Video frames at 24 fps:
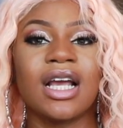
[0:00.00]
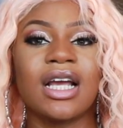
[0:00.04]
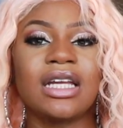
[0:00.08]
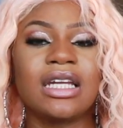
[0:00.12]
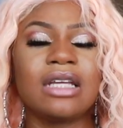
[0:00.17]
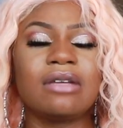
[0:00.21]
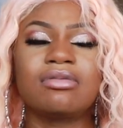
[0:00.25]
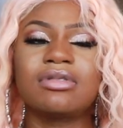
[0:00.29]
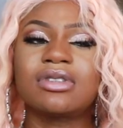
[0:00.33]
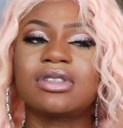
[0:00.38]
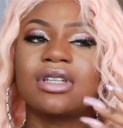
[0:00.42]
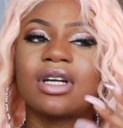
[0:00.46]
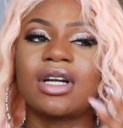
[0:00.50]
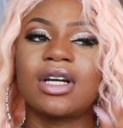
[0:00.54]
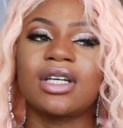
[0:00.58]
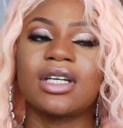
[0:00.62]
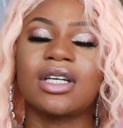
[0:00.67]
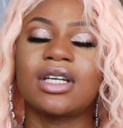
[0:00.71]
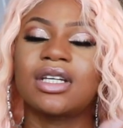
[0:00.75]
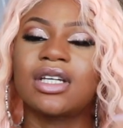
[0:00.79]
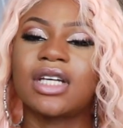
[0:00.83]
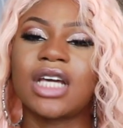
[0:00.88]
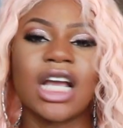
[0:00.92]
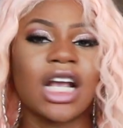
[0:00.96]
and they was trying
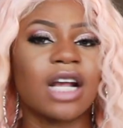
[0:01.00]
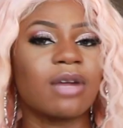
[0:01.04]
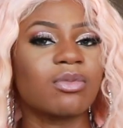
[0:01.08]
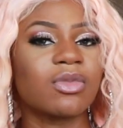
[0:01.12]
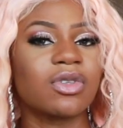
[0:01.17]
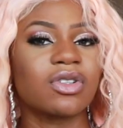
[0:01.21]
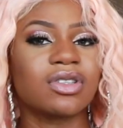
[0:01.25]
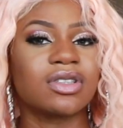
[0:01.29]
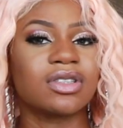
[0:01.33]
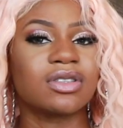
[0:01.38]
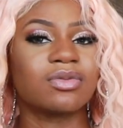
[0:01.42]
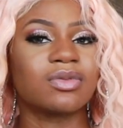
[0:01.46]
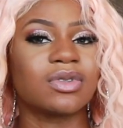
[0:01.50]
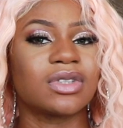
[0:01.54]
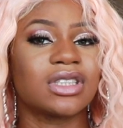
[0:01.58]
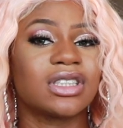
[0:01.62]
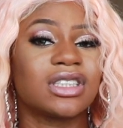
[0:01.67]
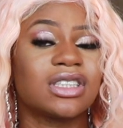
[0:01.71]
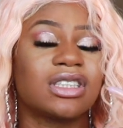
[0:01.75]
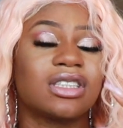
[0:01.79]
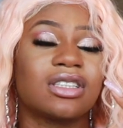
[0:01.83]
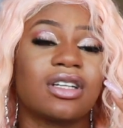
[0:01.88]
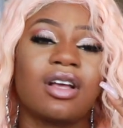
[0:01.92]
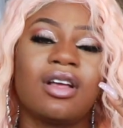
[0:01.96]
to get cameras,
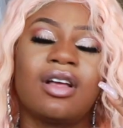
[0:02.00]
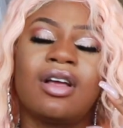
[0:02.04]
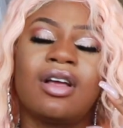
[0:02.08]
which